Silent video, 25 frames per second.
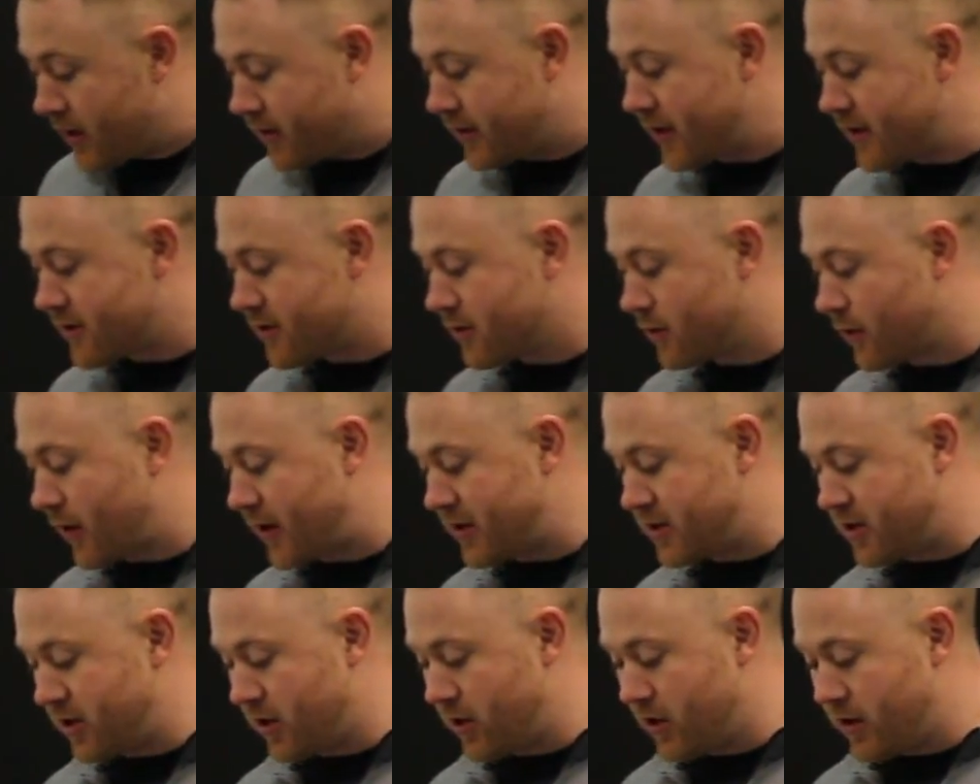The easiest
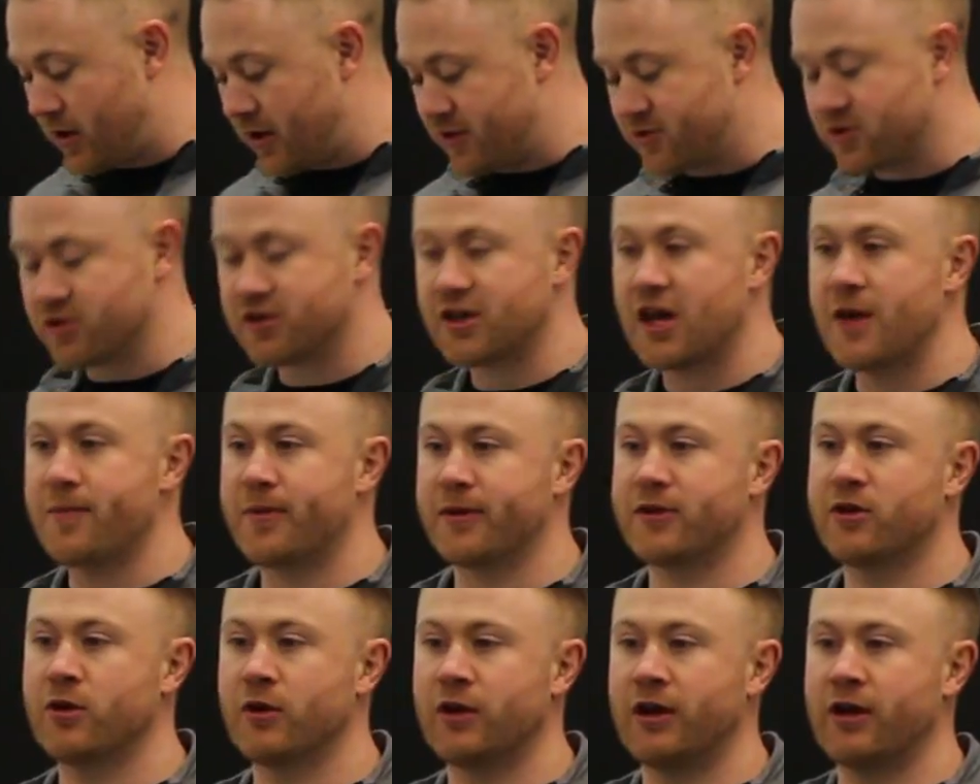way to do it is just keep
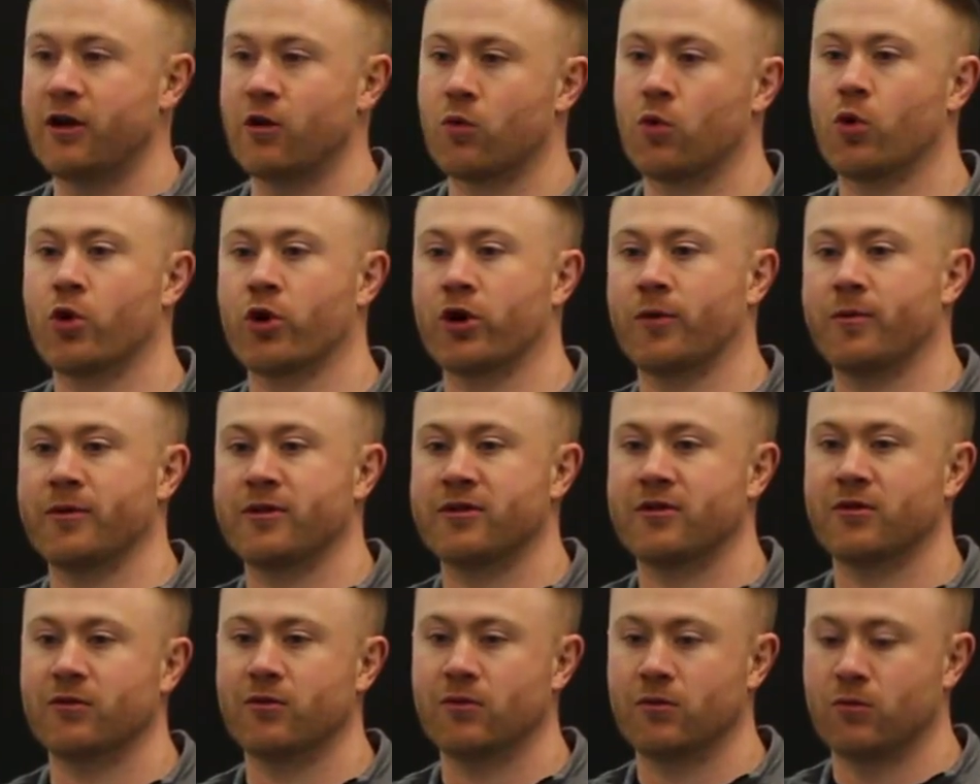a 2 litre
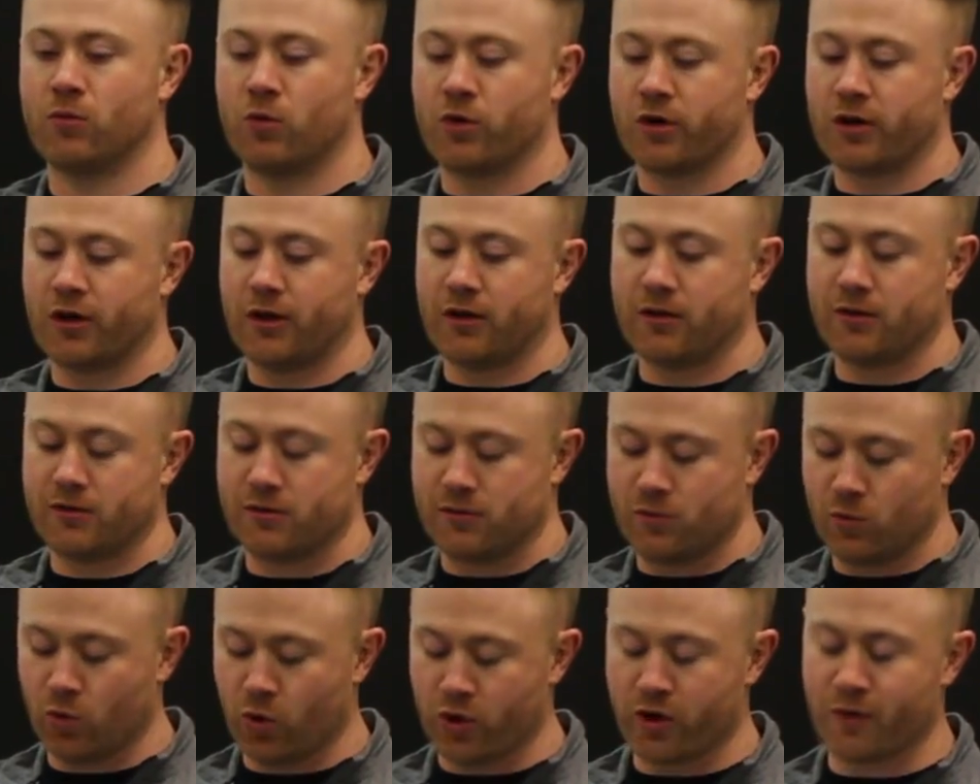
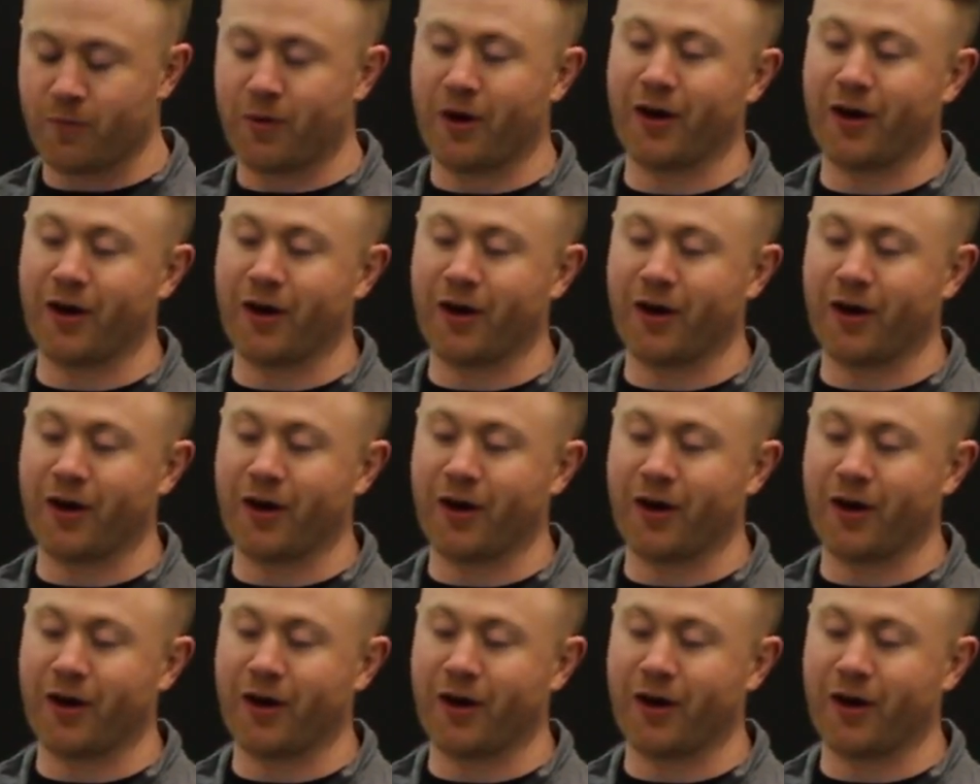water